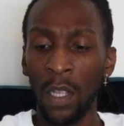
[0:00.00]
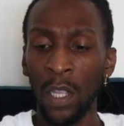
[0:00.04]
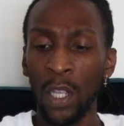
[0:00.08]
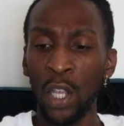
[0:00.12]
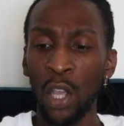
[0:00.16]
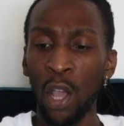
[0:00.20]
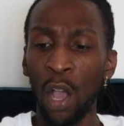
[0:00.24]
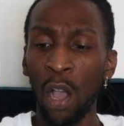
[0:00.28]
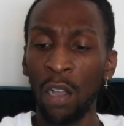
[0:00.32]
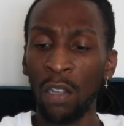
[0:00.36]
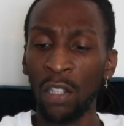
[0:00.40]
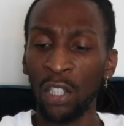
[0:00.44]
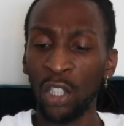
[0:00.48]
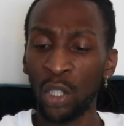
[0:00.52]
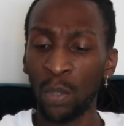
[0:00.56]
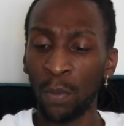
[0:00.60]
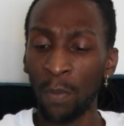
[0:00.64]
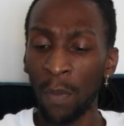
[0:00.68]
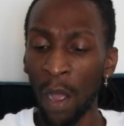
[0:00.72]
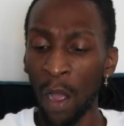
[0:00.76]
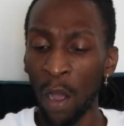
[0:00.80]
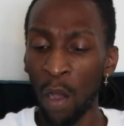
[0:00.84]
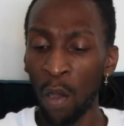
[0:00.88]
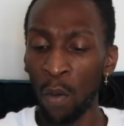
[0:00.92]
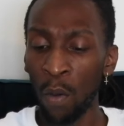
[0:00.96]
young
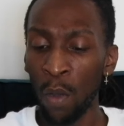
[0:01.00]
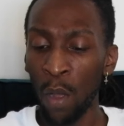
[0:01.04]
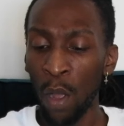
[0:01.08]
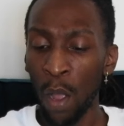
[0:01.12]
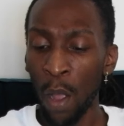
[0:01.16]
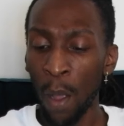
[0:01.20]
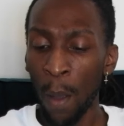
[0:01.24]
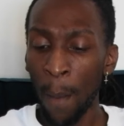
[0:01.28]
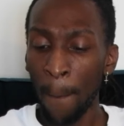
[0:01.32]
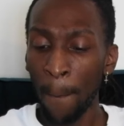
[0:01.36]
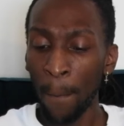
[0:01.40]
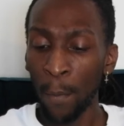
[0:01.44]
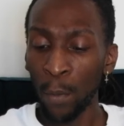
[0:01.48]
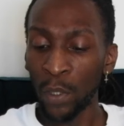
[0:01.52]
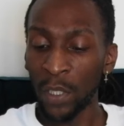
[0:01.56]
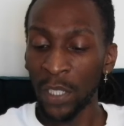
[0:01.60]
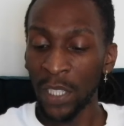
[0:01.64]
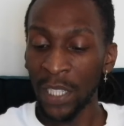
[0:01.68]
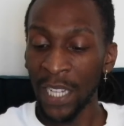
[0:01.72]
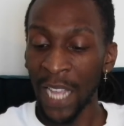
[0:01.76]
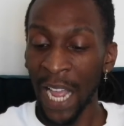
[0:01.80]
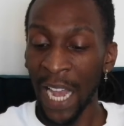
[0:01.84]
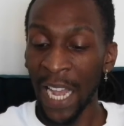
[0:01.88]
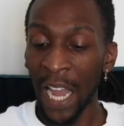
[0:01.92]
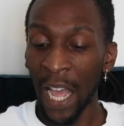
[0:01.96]
Jamel
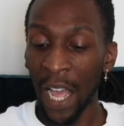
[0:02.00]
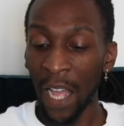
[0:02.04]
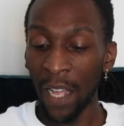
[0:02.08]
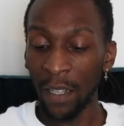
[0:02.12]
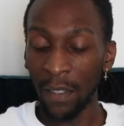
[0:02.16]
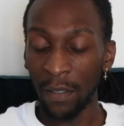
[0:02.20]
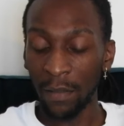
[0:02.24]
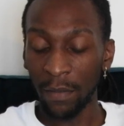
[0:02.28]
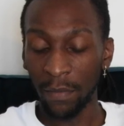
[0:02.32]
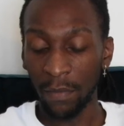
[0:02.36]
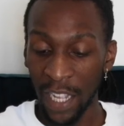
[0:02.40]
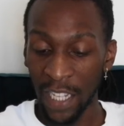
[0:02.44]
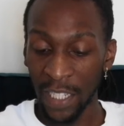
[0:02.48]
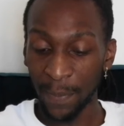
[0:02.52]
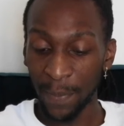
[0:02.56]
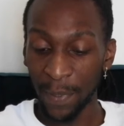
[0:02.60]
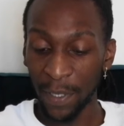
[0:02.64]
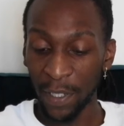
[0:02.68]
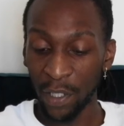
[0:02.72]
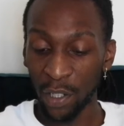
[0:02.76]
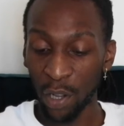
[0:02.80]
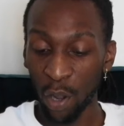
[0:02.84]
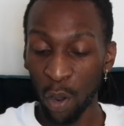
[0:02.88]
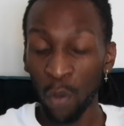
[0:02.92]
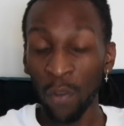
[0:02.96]
Musa has
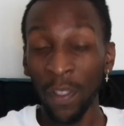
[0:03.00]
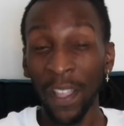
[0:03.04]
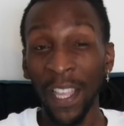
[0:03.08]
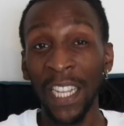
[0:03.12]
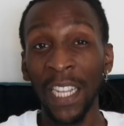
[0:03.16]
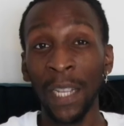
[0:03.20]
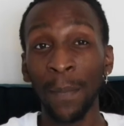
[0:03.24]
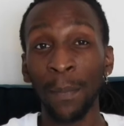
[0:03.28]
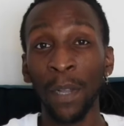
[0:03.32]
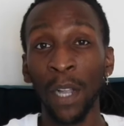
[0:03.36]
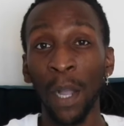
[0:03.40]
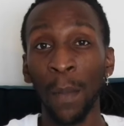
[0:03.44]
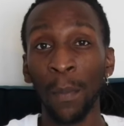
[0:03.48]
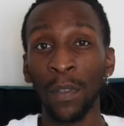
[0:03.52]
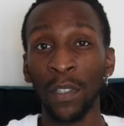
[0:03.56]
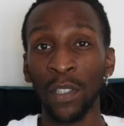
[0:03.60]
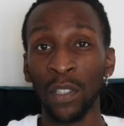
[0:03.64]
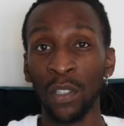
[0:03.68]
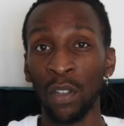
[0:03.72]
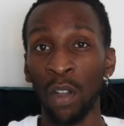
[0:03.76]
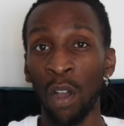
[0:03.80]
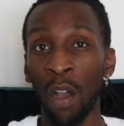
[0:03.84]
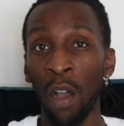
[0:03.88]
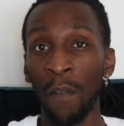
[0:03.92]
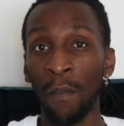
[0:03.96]
been told that he can become a
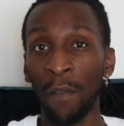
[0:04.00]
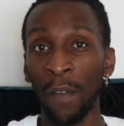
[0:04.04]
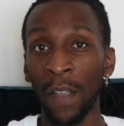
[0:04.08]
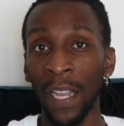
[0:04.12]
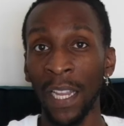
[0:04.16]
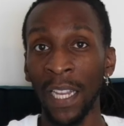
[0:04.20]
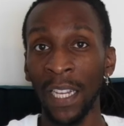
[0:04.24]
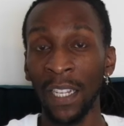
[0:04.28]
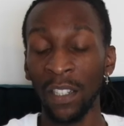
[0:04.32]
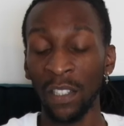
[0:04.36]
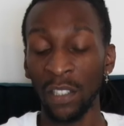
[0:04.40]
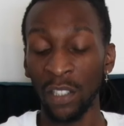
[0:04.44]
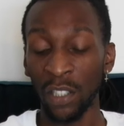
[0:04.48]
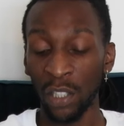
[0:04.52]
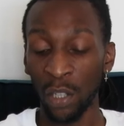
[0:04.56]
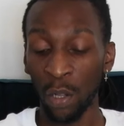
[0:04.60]
star for England.